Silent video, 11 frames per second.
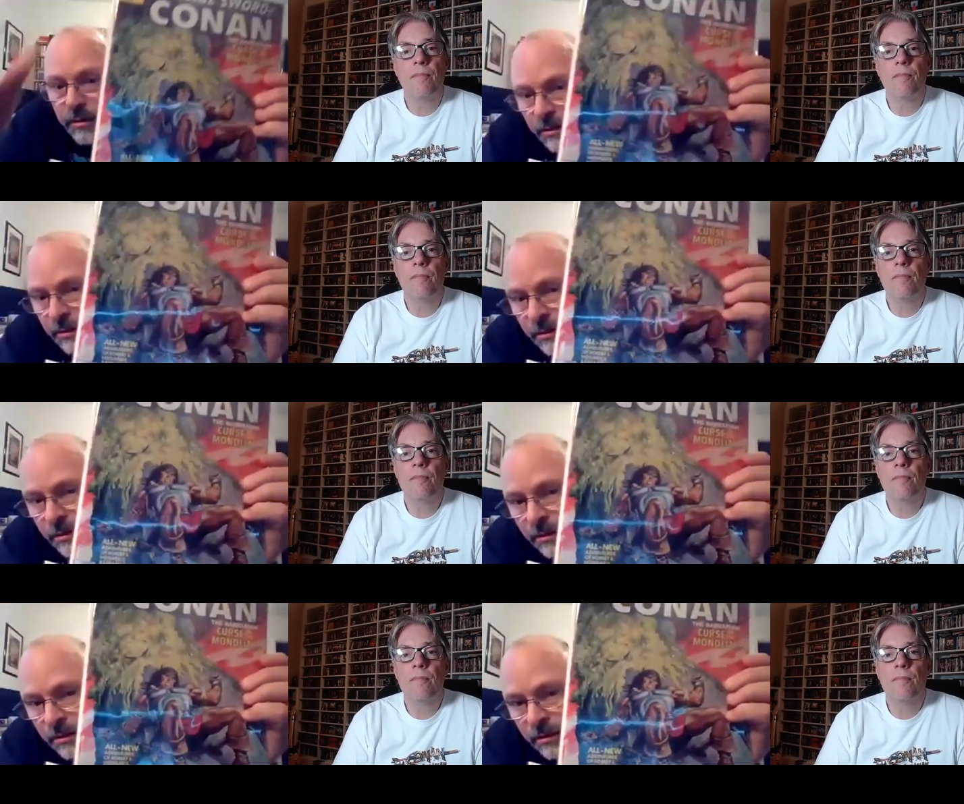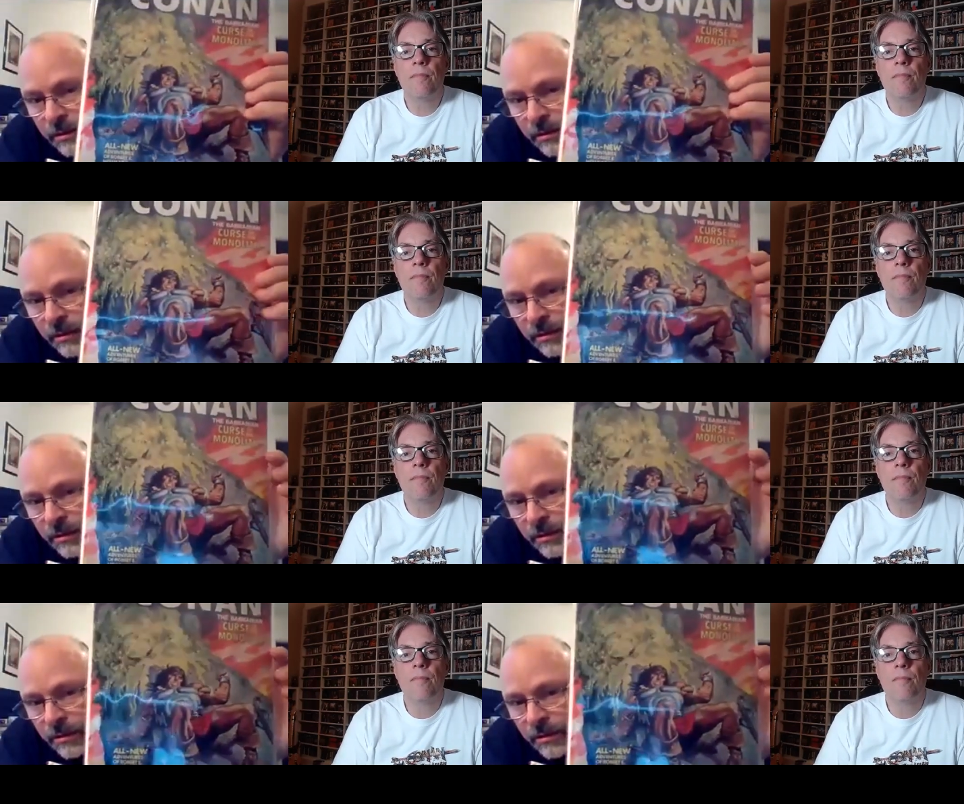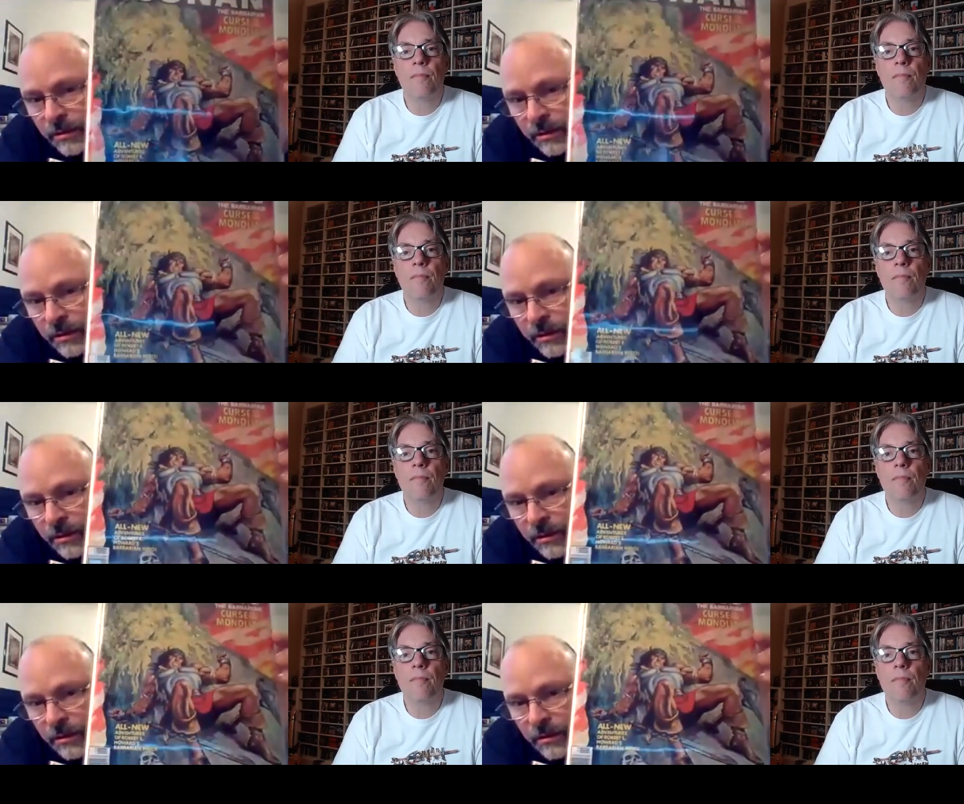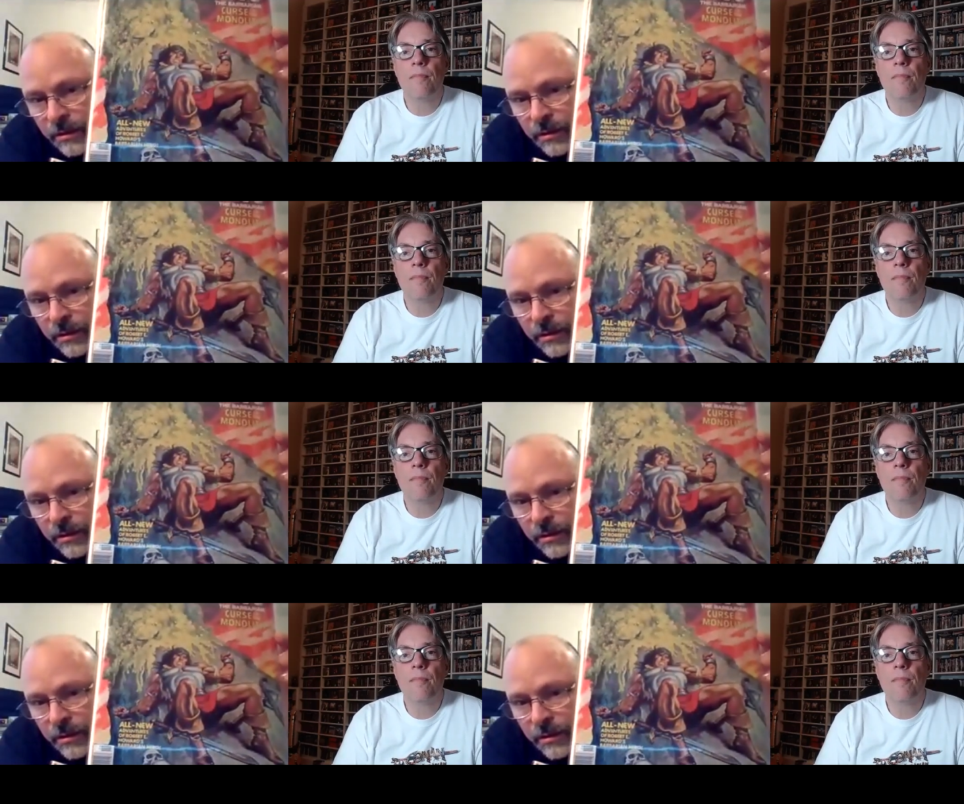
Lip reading: [no speech]